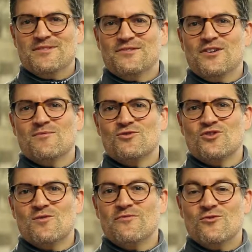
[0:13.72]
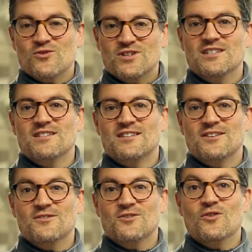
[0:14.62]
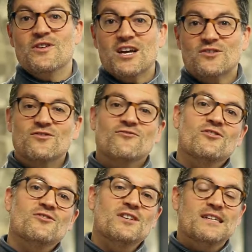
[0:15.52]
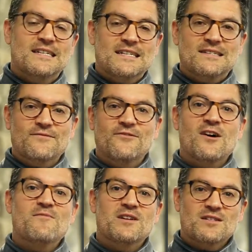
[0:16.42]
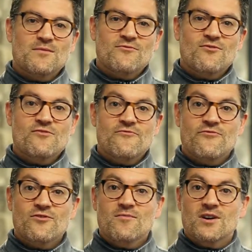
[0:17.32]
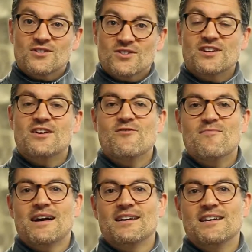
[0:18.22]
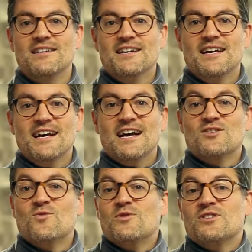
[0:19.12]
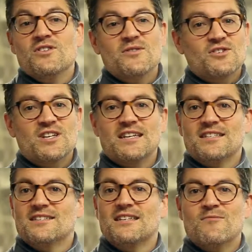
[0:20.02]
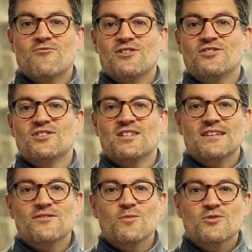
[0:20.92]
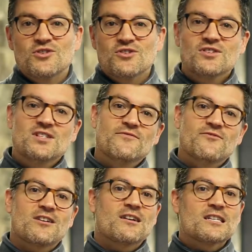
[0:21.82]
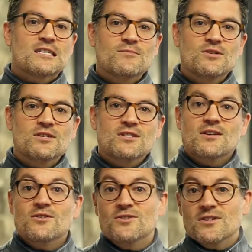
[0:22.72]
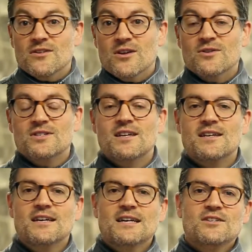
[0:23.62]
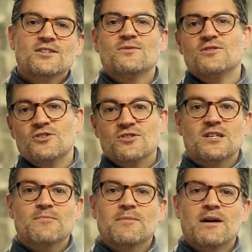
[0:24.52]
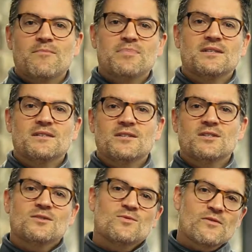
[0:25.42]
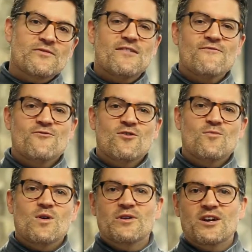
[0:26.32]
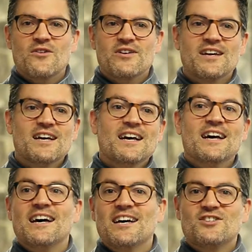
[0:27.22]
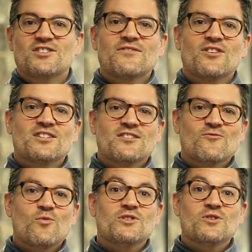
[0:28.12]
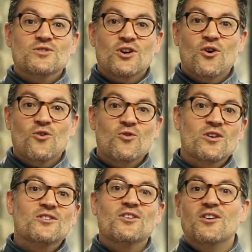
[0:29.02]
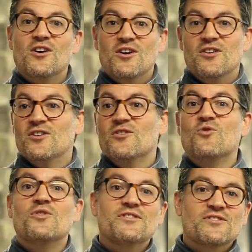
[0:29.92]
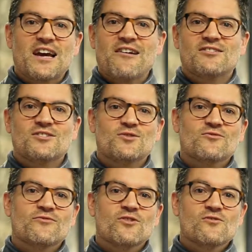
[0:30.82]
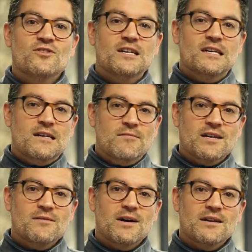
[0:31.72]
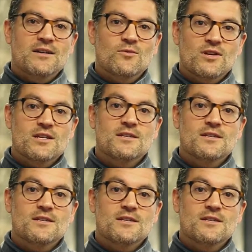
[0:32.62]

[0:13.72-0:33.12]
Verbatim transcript: his farm shop 40 years ago on the Ashford Road some five minutes up the road from our site here at Macknade, And so what we're doing is just taking it as a celebration and giving the opportunity for our customers and those who don't know us yet, just to introduce a little bit about business, where we've come from, where we're going, and just give an idea of what we do as a whole and, and, and all the different characters who are involved in making Macknade what it